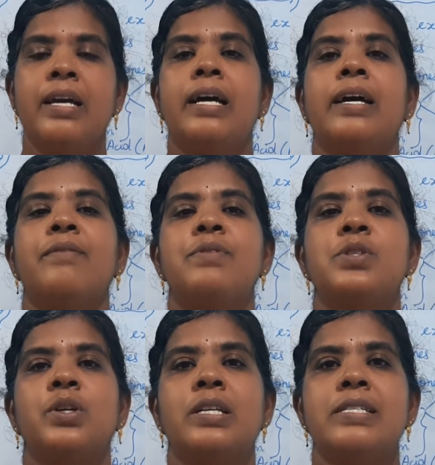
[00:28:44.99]
and
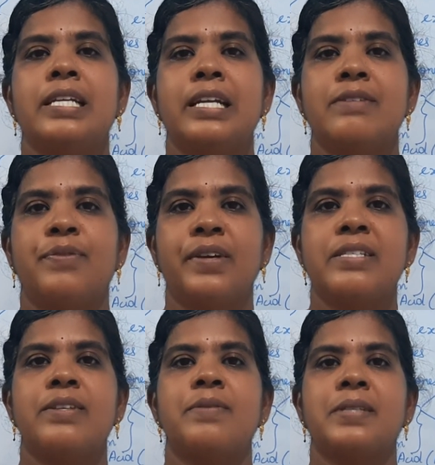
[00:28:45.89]
physiological
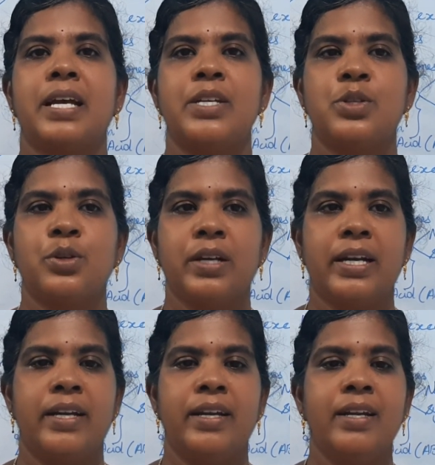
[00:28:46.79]
effects of
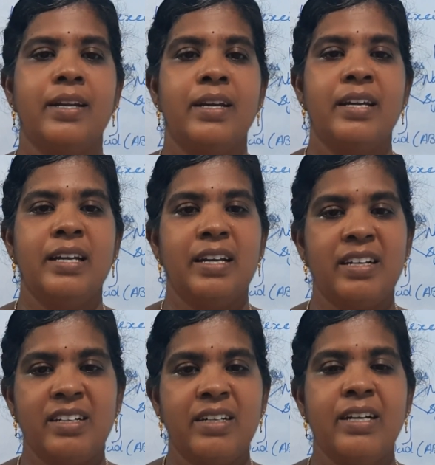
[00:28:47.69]
cytokinin.
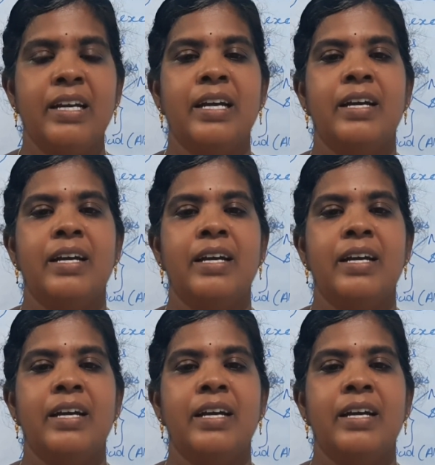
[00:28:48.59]
Learn.